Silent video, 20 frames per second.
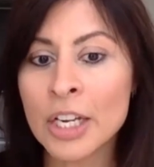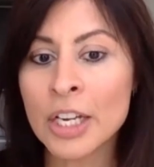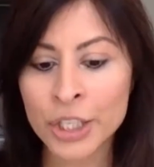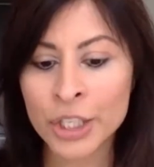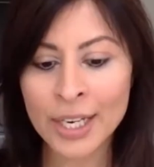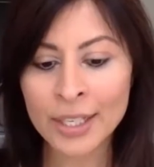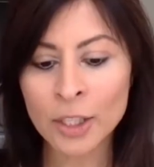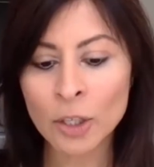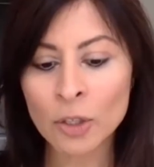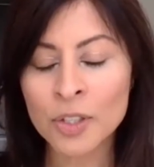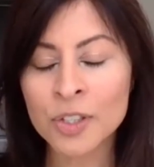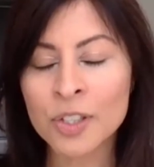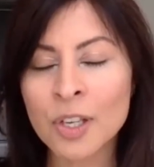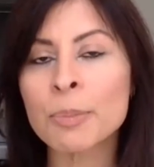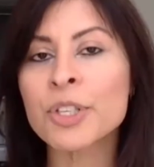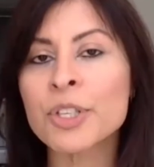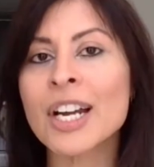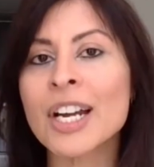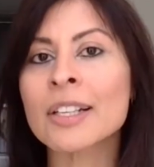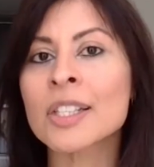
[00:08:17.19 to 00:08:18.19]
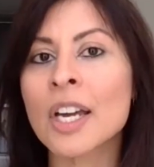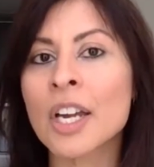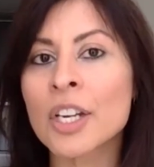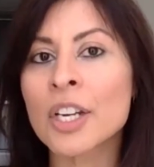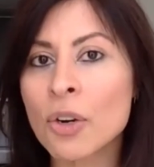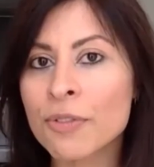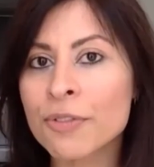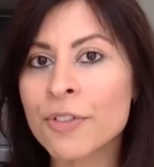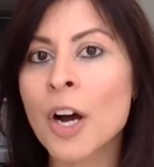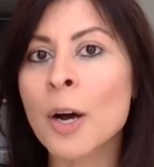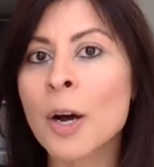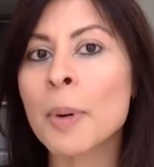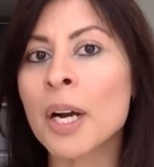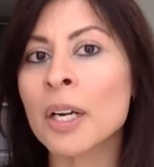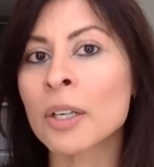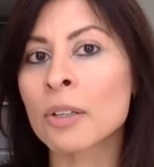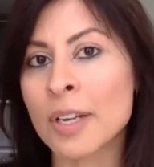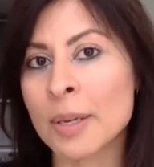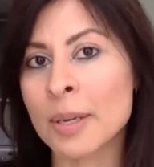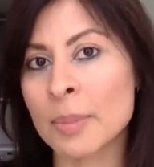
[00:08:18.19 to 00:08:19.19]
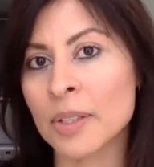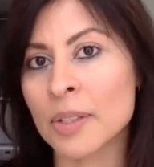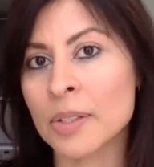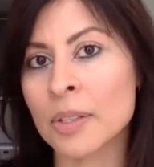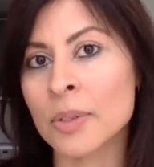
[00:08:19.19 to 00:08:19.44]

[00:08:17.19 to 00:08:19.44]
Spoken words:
Check your subject and your verb agreement.